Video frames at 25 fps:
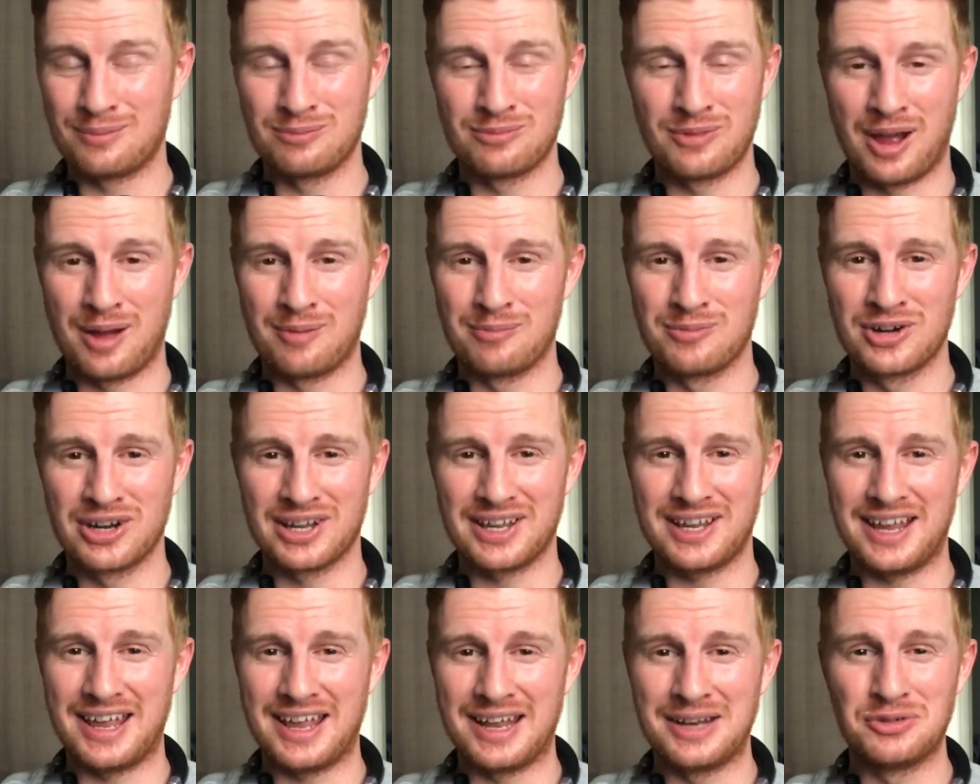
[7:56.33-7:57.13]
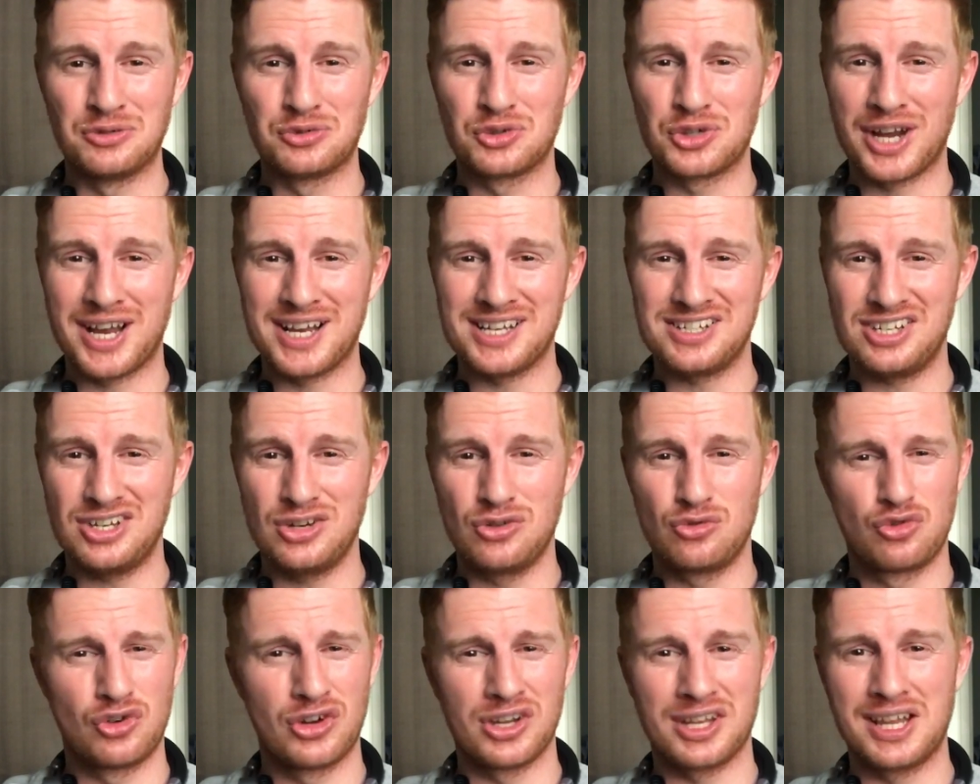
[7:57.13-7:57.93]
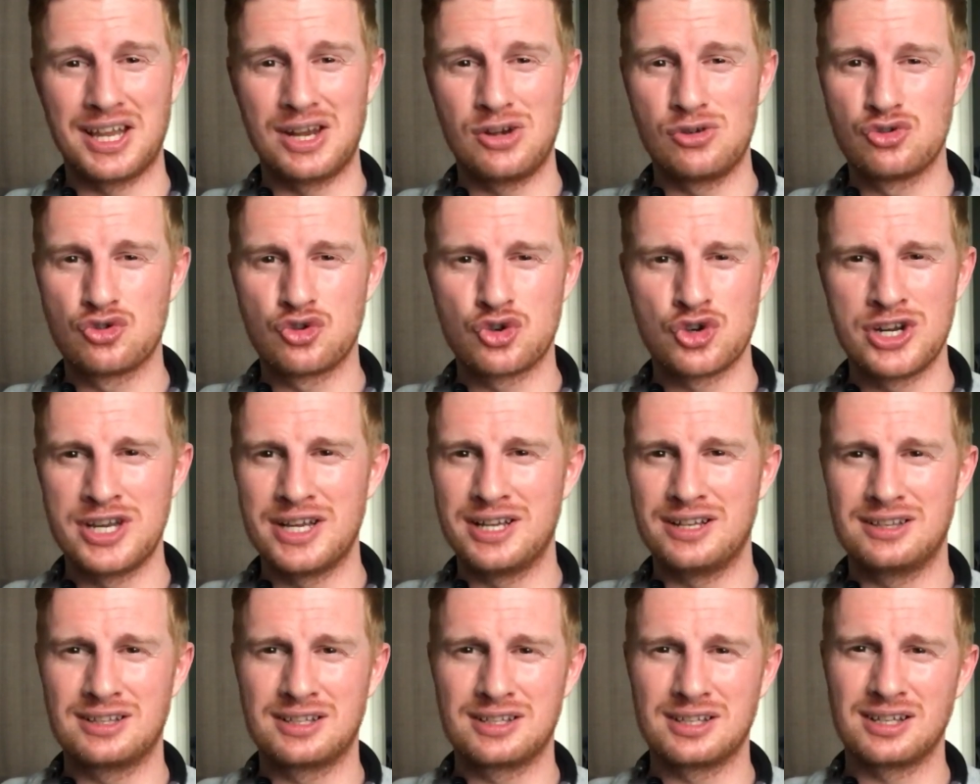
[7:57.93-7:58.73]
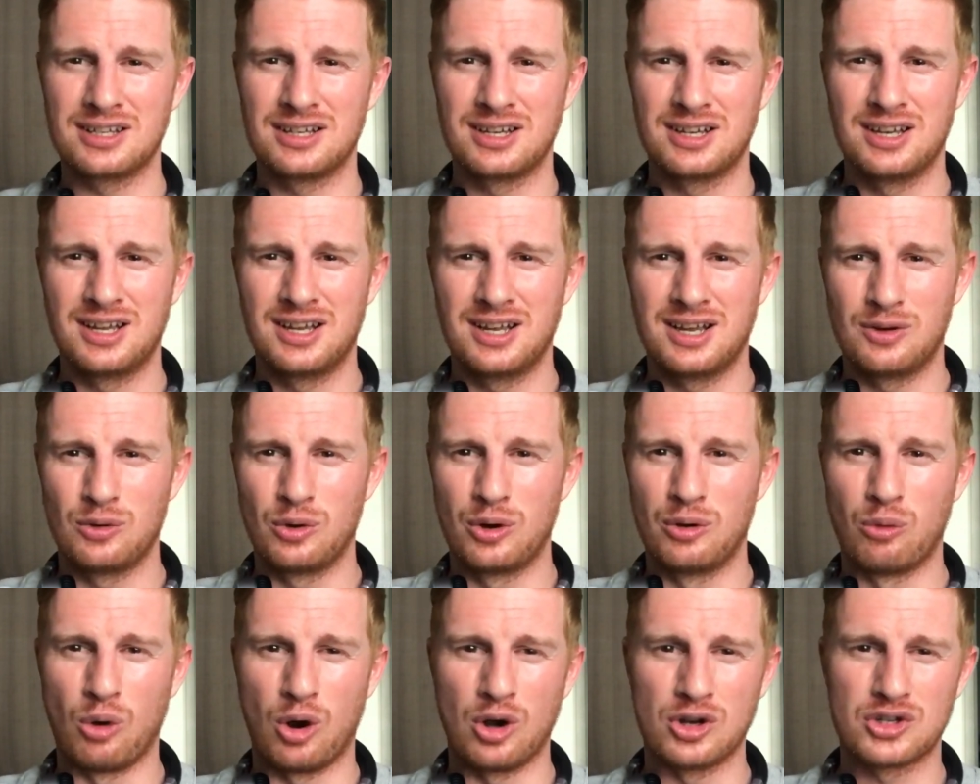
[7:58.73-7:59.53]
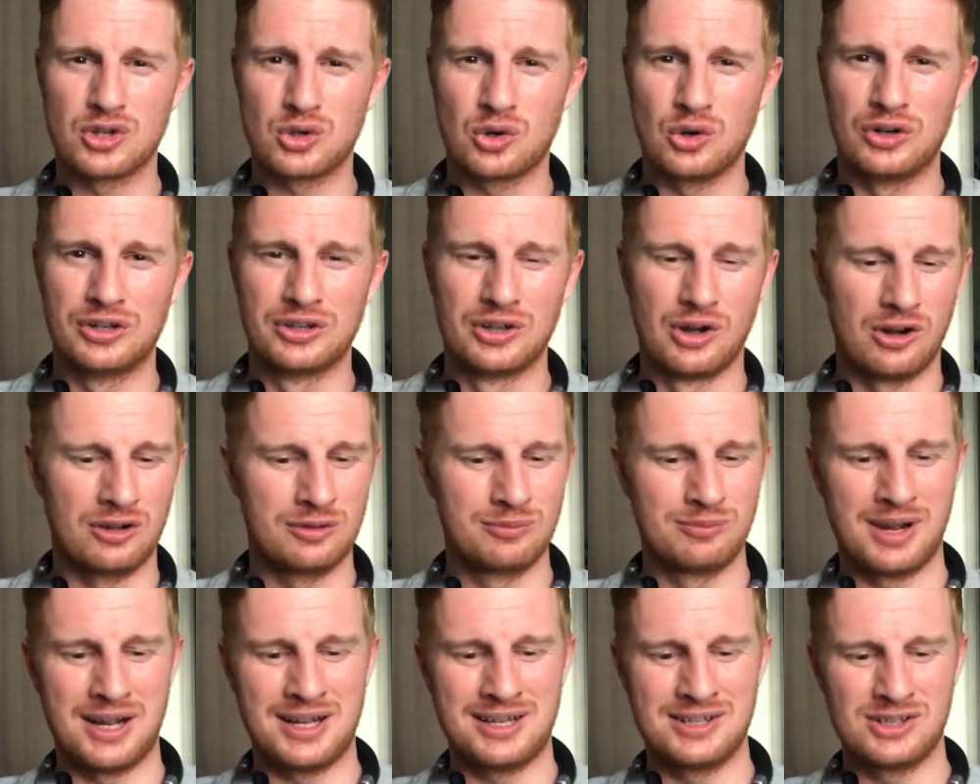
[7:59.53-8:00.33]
I'm really interested, really intrigued with what's going on,